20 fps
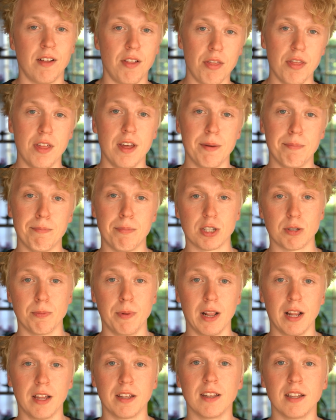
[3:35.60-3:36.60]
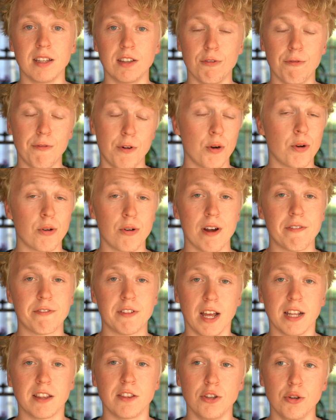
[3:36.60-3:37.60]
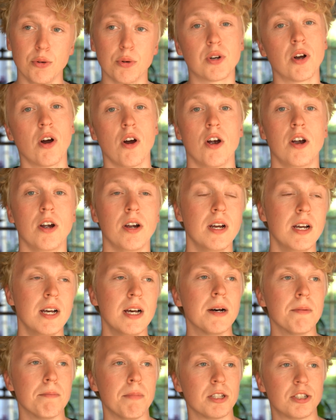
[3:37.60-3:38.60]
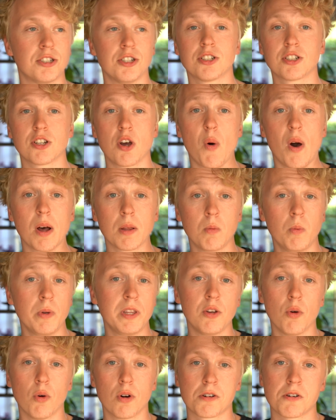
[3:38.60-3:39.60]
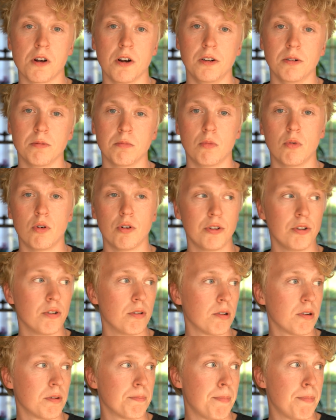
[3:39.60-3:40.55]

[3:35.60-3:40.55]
the possibility to photograph that new car, but just go out with your car or your